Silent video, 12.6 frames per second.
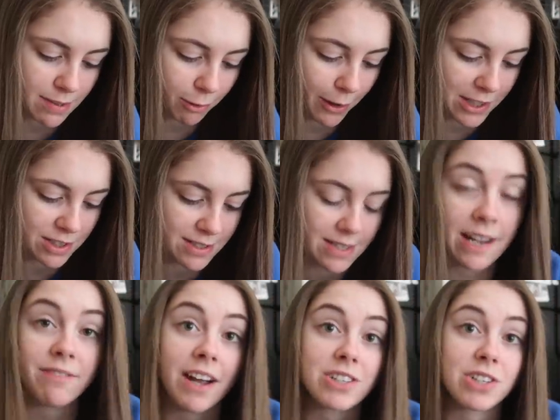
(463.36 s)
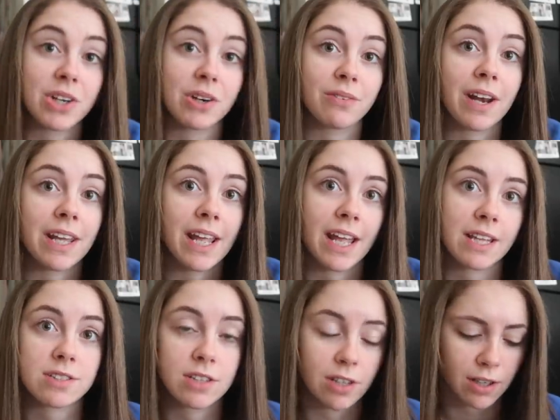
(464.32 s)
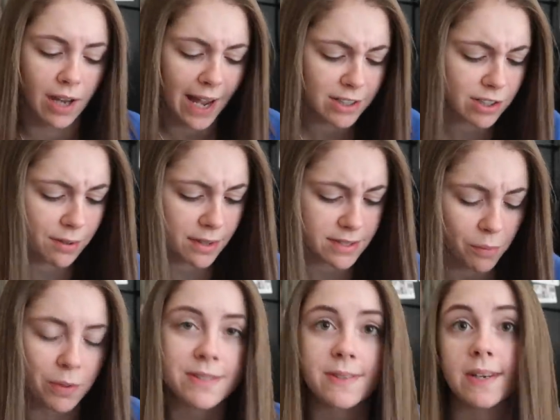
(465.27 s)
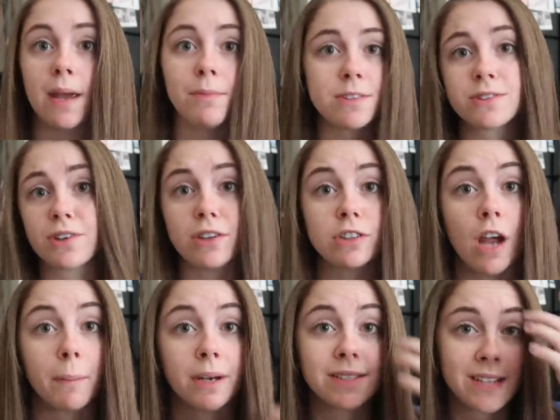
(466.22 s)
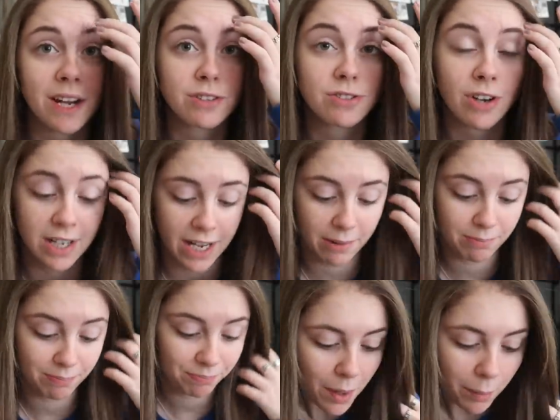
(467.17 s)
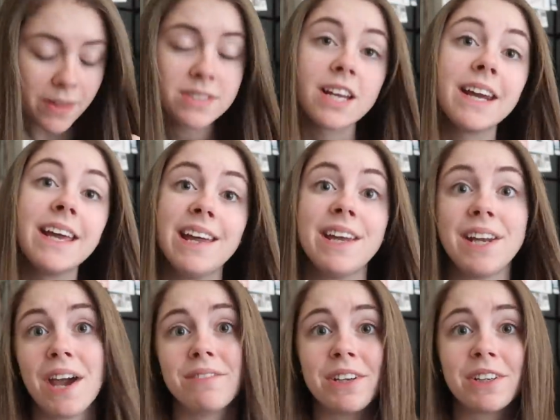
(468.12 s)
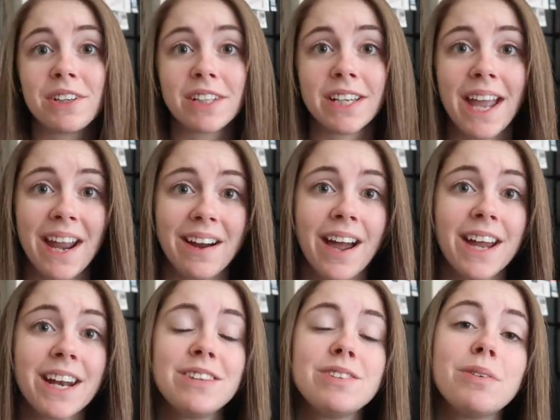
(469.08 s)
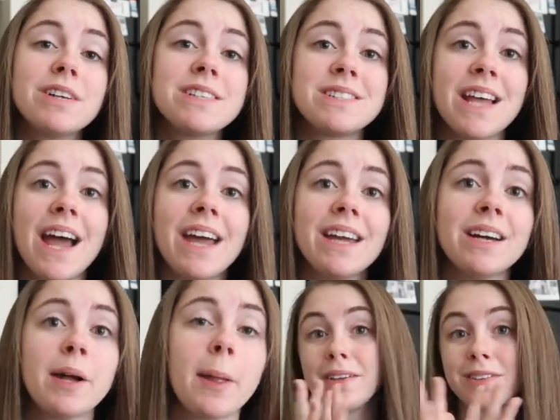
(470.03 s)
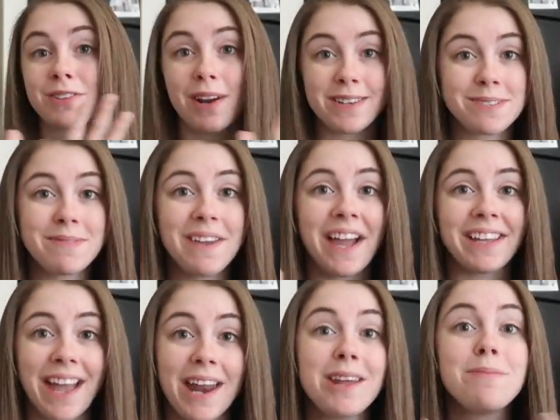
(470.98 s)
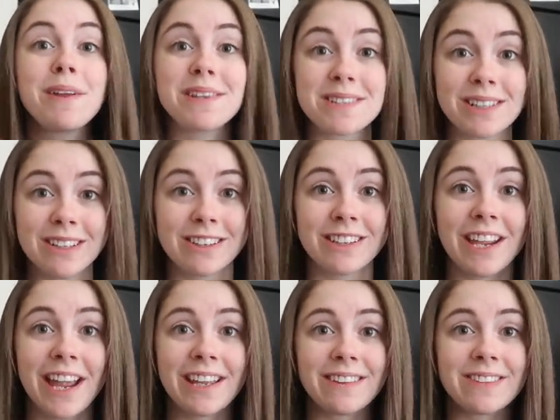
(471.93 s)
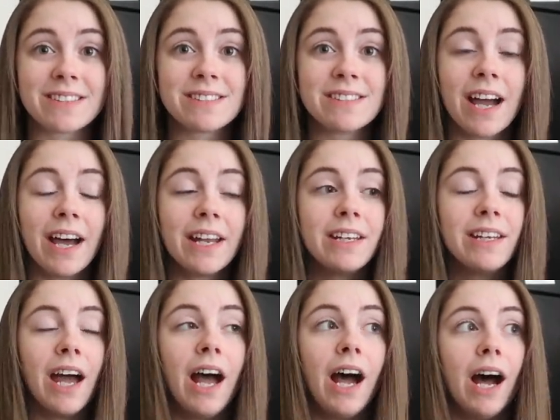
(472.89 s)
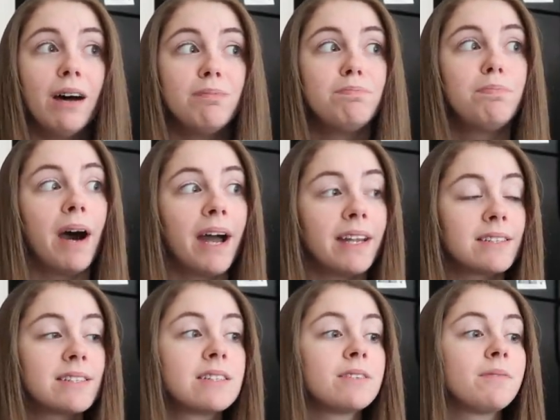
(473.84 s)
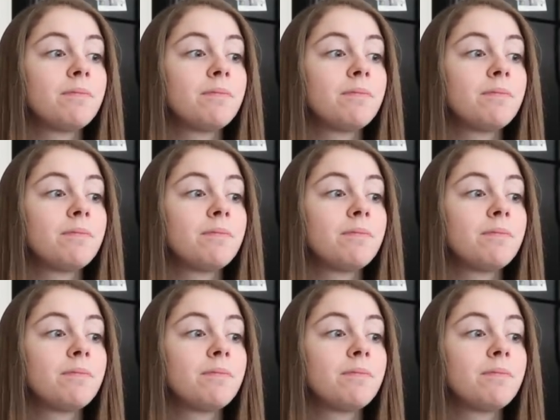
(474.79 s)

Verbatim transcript: me some questions that I've actually already answered. Actually, they said, what's the name? It's just called Japanese hair straightening. But they said I hate having curly hair. And I do wanna say Trust me, I get it because clearly I get this done, um, but